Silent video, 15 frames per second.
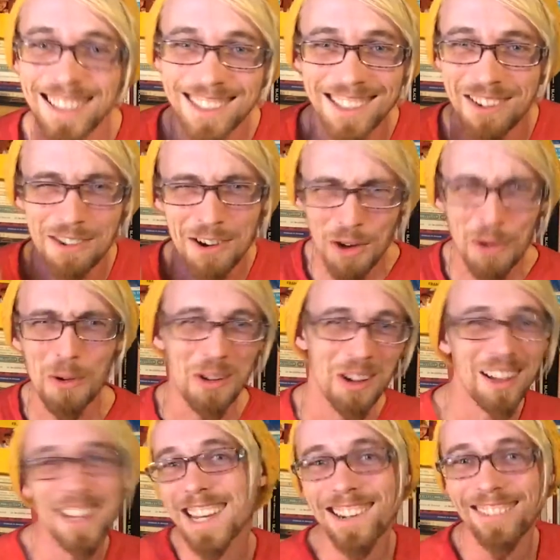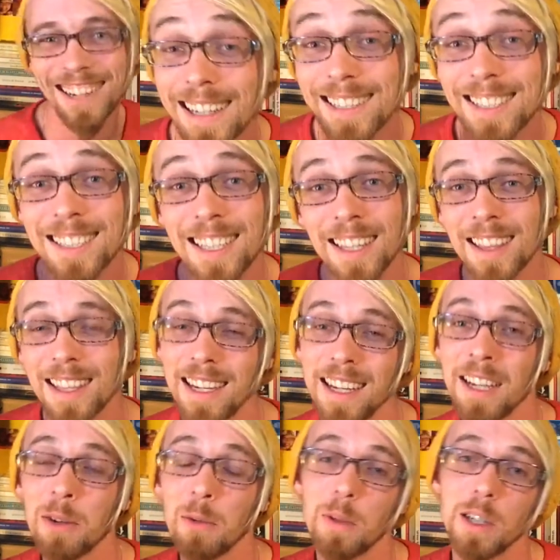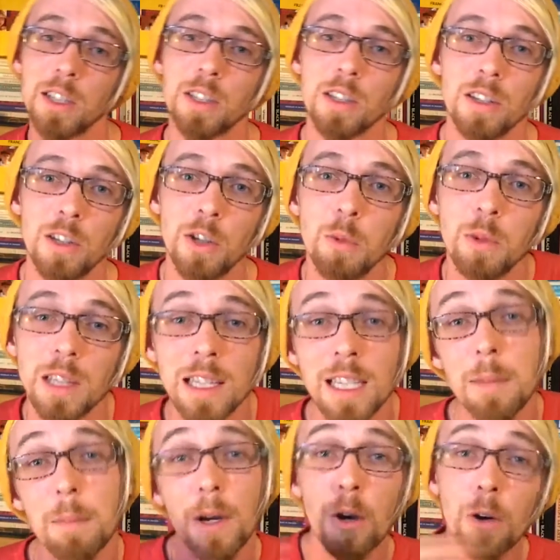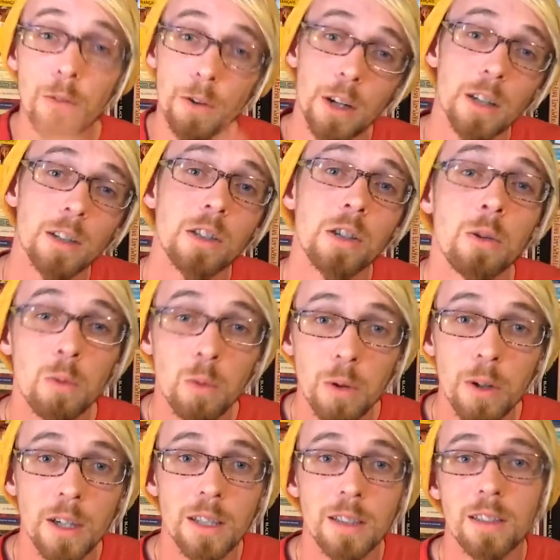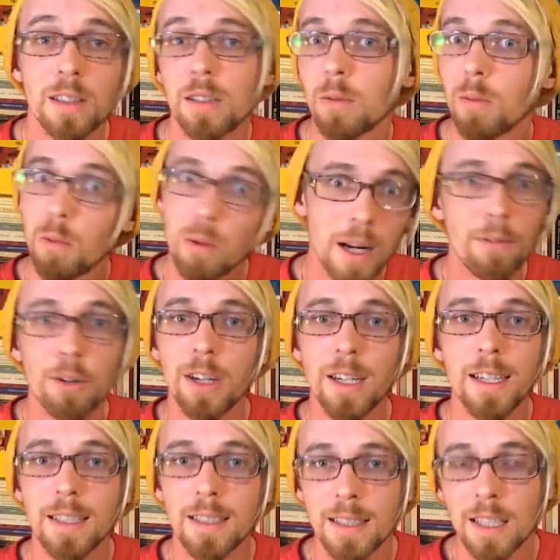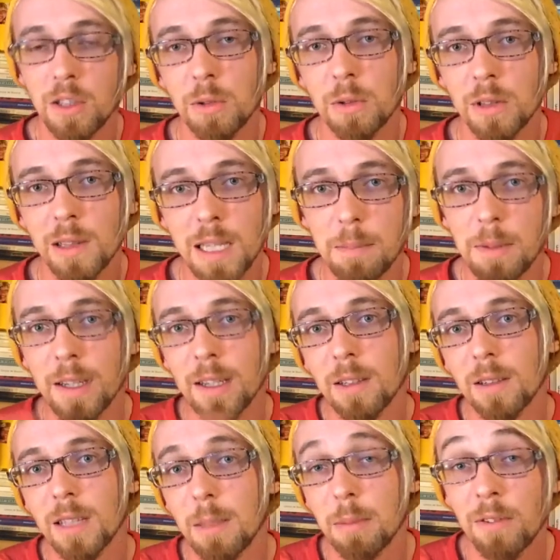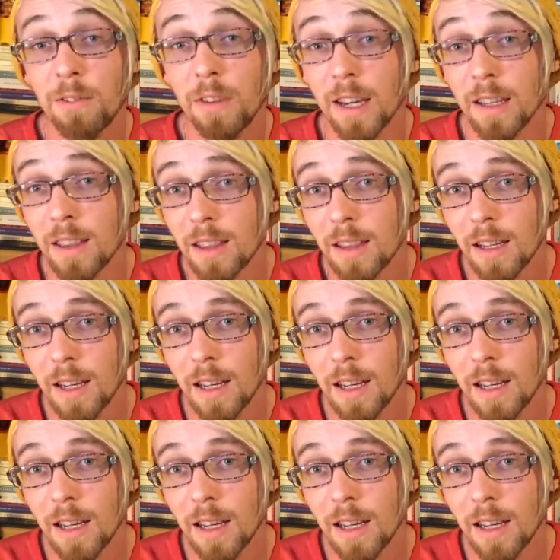It's so cool. Anyway, it's the thing which you would leap over towards whatever it is that you're leaping in your leap of faith.